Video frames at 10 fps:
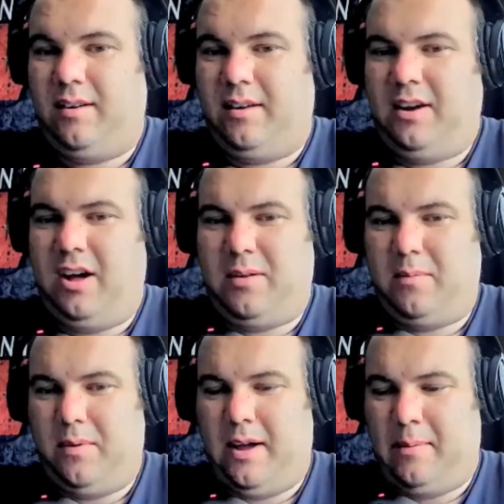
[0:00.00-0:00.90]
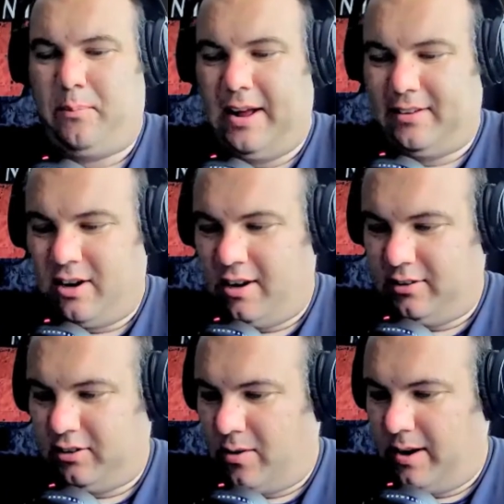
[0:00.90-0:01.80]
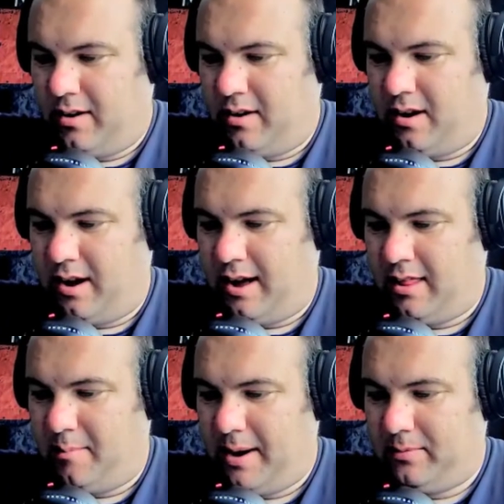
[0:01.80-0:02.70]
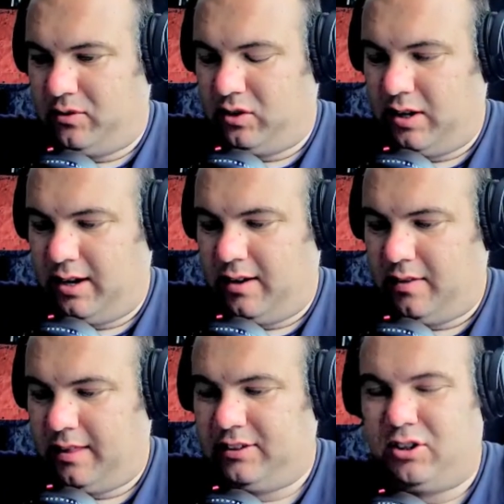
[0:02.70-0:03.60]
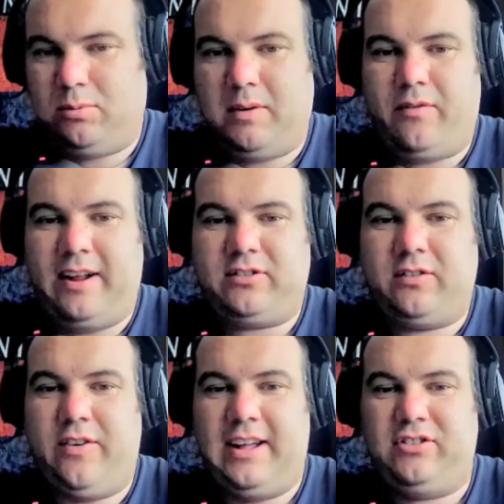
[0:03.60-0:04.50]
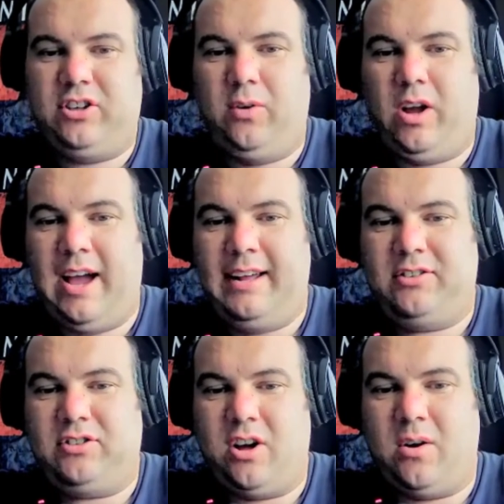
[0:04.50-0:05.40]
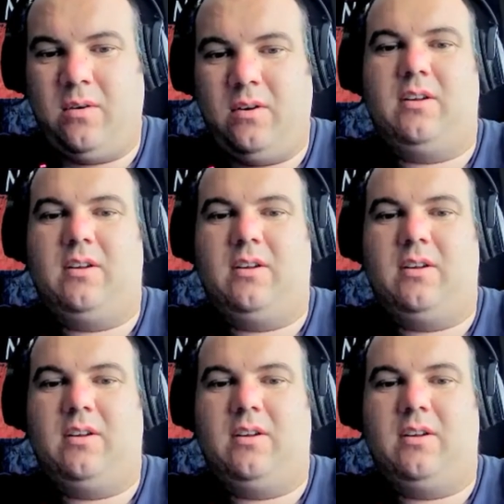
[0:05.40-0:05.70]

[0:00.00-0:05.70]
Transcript: You got the Bret Hart's going, the Mountie. This is with WrestleFest UK, so